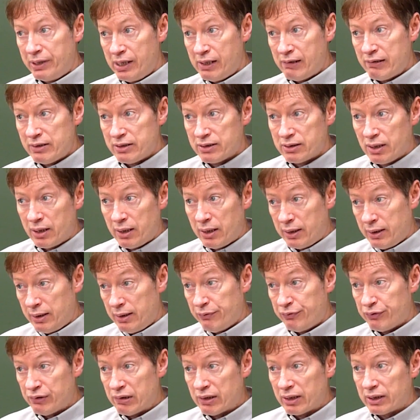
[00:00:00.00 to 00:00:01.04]
here
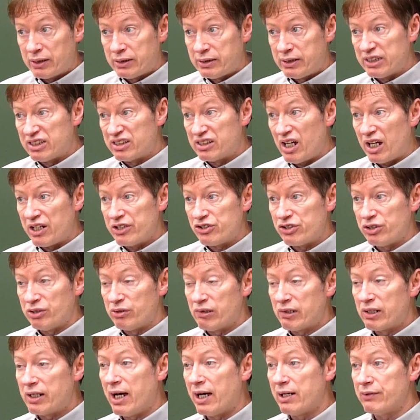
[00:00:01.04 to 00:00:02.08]
is for discussion
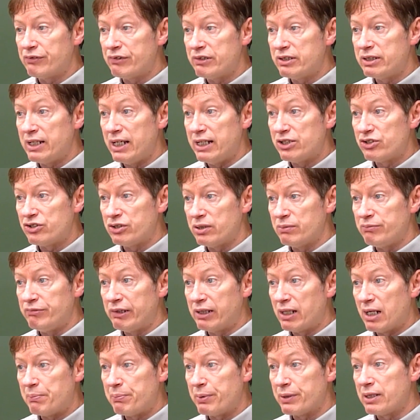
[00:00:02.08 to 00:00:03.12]
or conversation, to
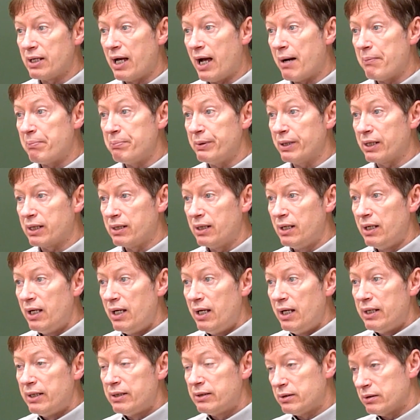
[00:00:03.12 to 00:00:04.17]
bring up a topic,
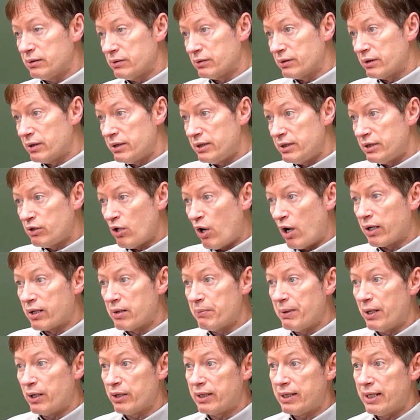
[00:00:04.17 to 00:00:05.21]
to talk
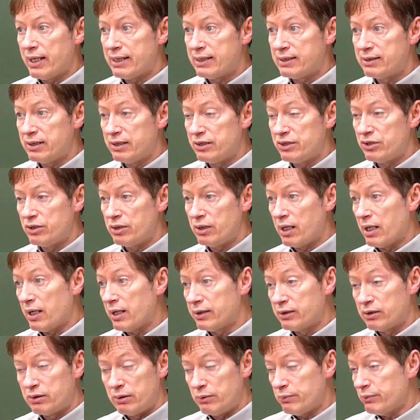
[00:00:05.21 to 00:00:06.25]
about that
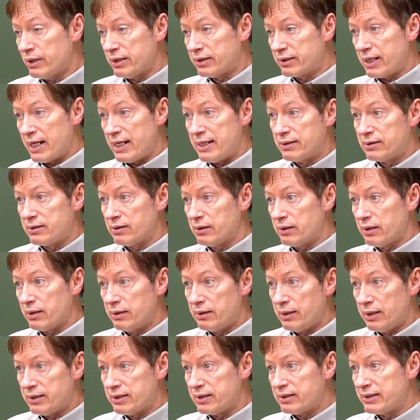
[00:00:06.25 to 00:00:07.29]
this case,
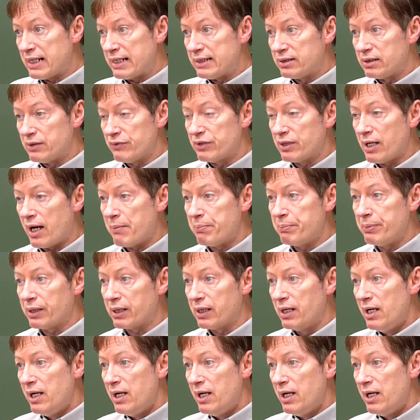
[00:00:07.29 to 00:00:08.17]
it's a sensitive topic.